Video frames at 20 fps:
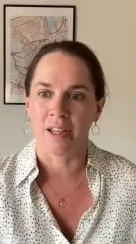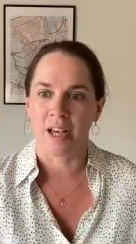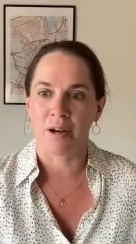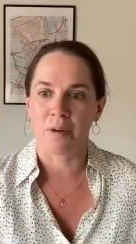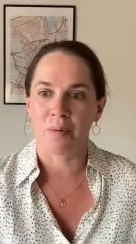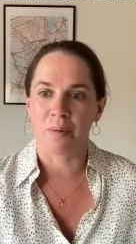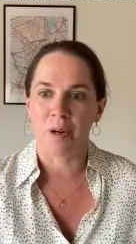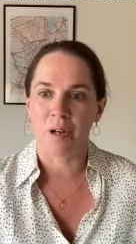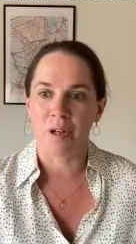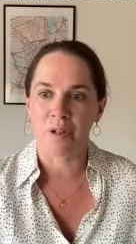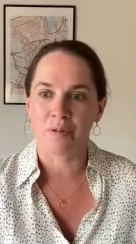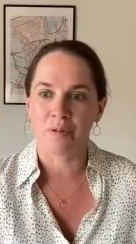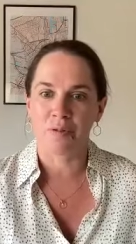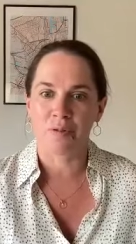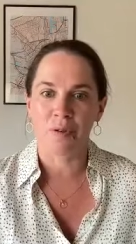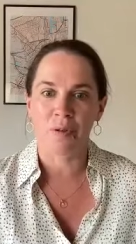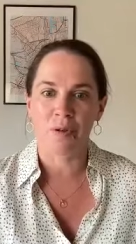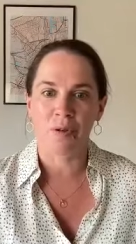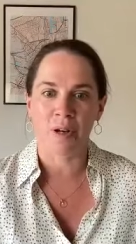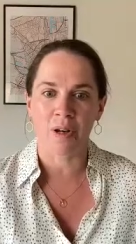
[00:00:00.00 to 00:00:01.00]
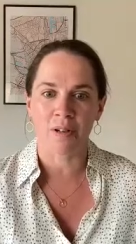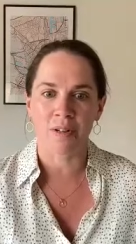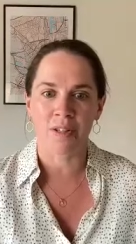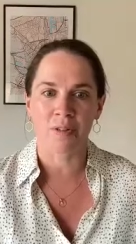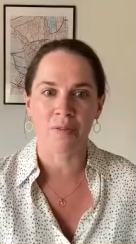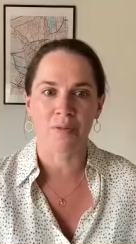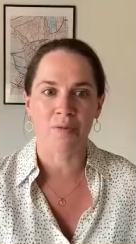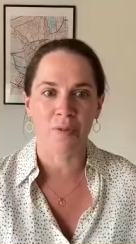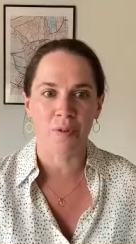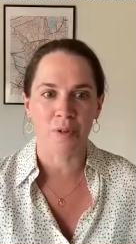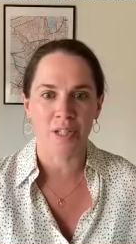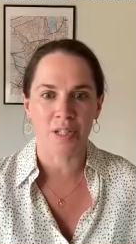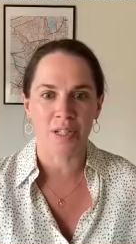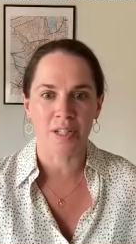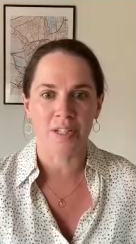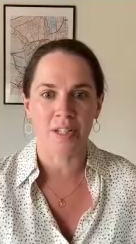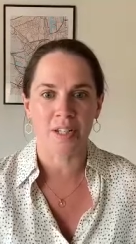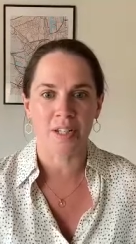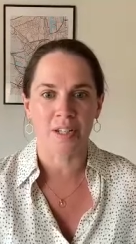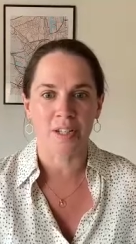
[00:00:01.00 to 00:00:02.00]
Our work foregrounds the
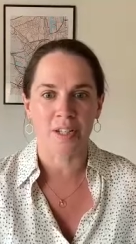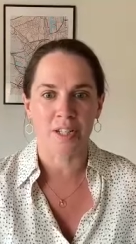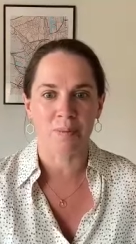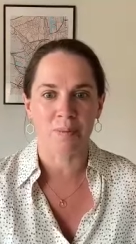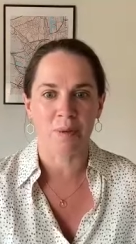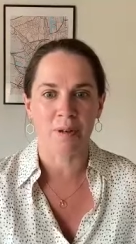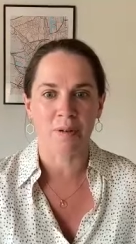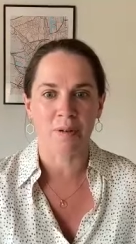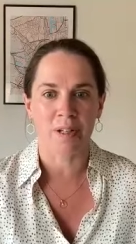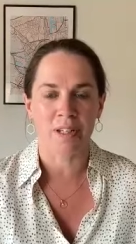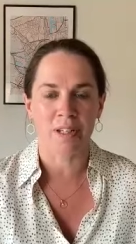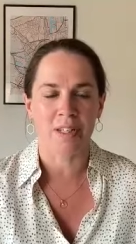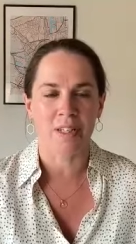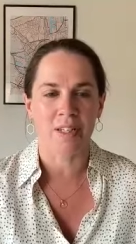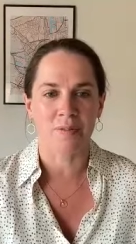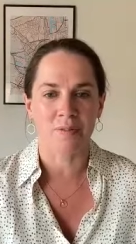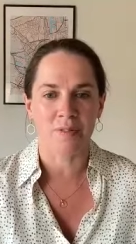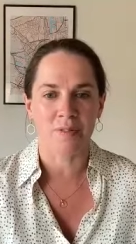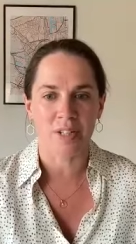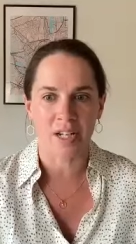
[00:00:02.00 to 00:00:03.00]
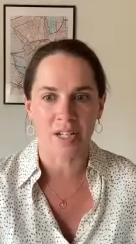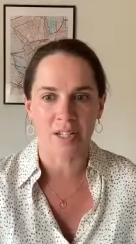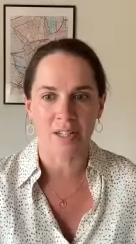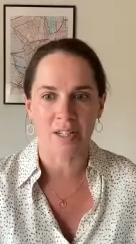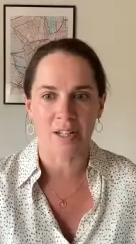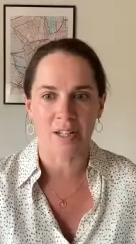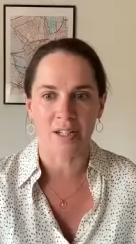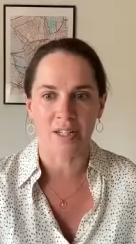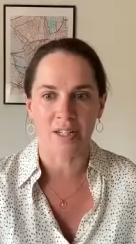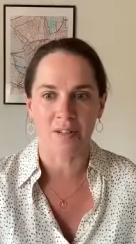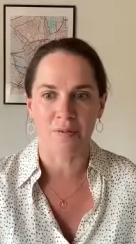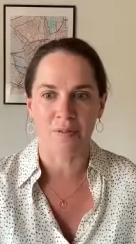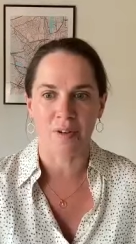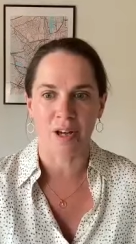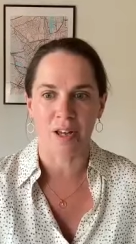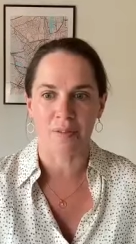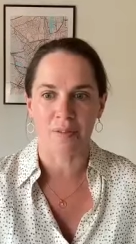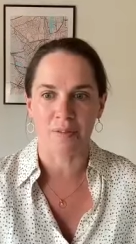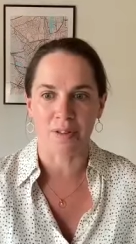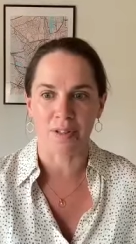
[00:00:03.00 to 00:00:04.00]
voices and experiences of genocide
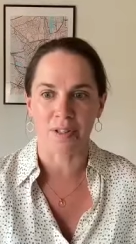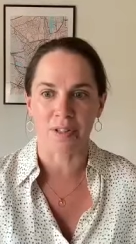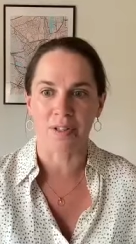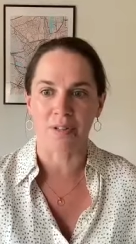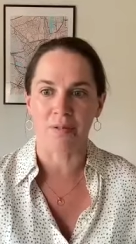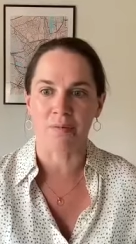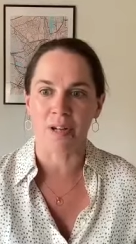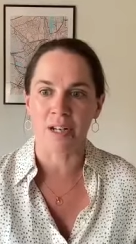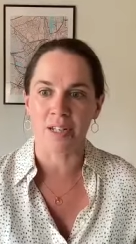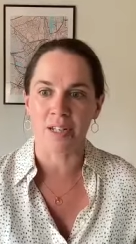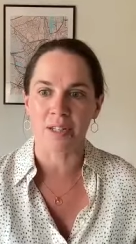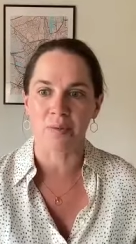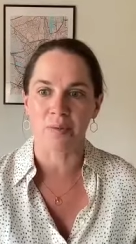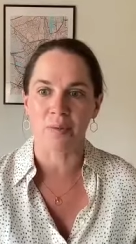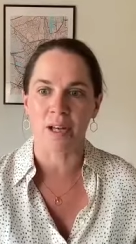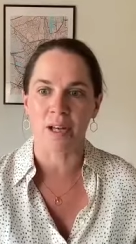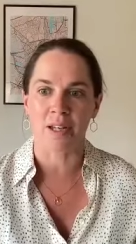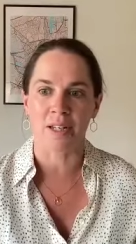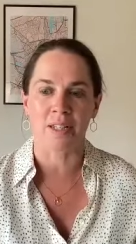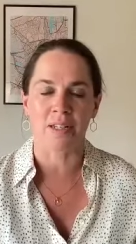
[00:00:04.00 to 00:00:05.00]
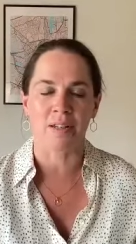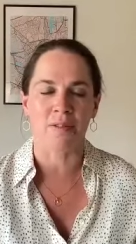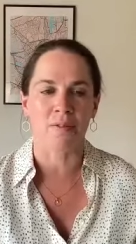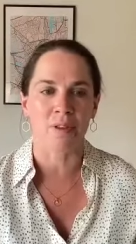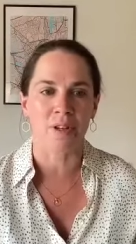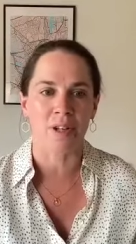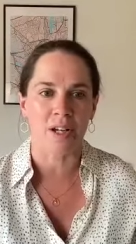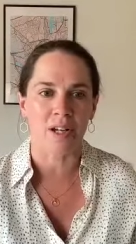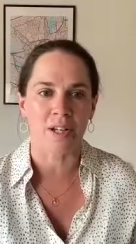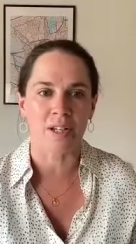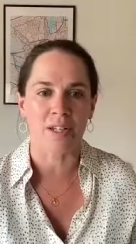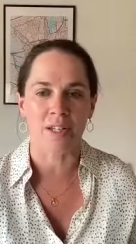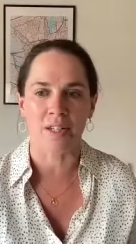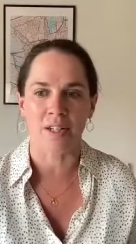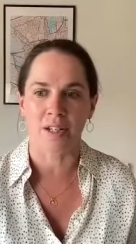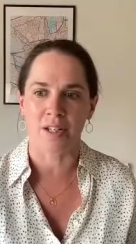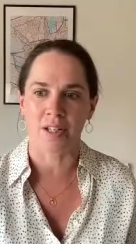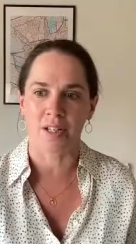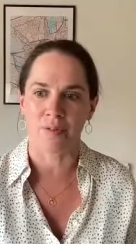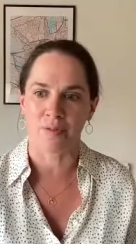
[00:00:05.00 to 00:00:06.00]
survivors to raise awareness of the
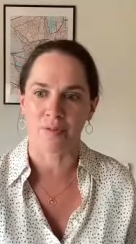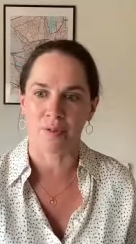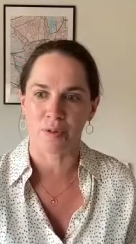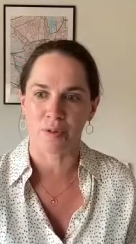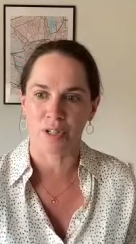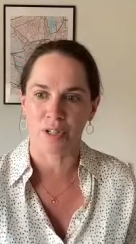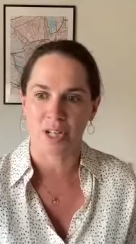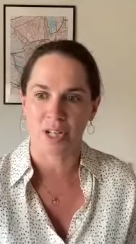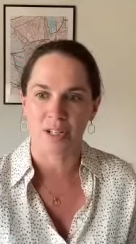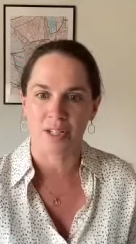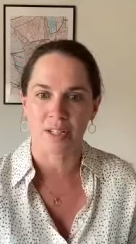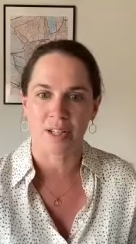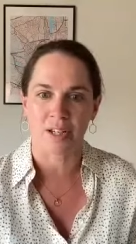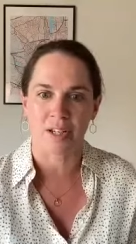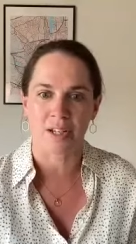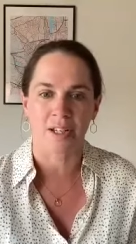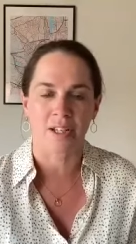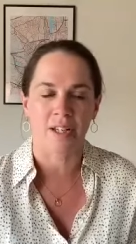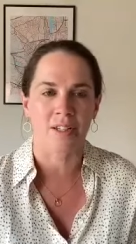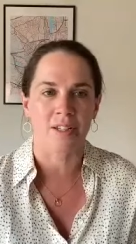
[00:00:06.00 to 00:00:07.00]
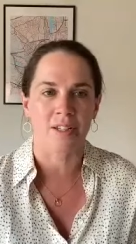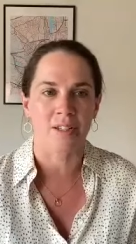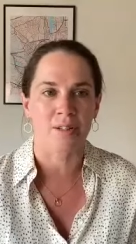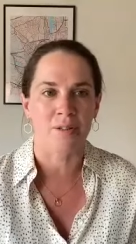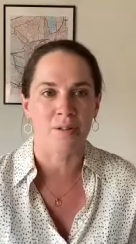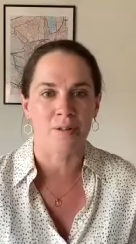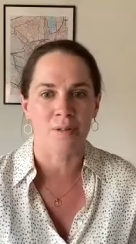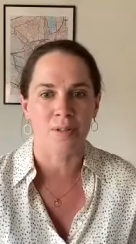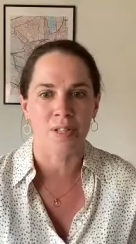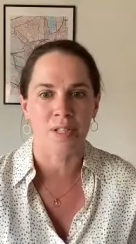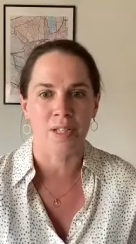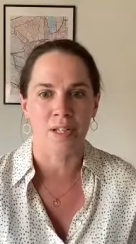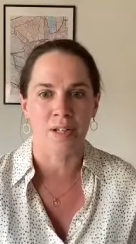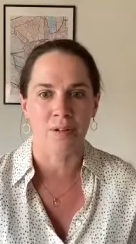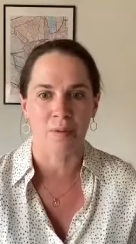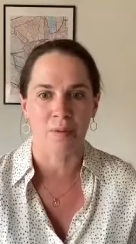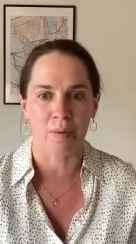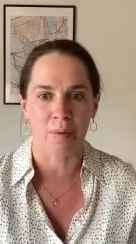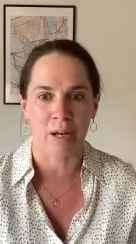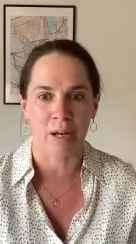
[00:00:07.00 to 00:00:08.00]
1994 genocide against the Tutsi
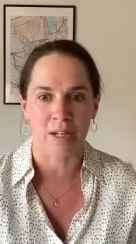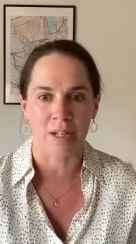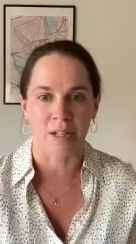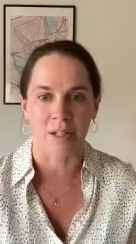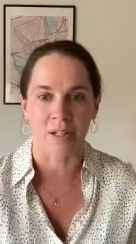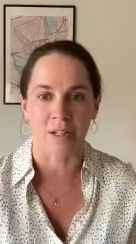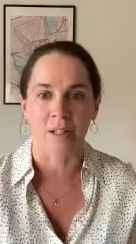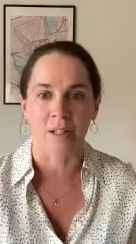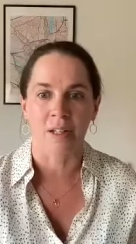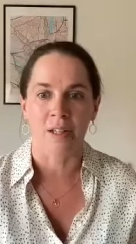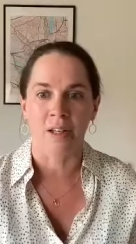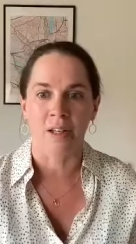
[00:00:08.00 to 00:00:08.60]
in Rwanda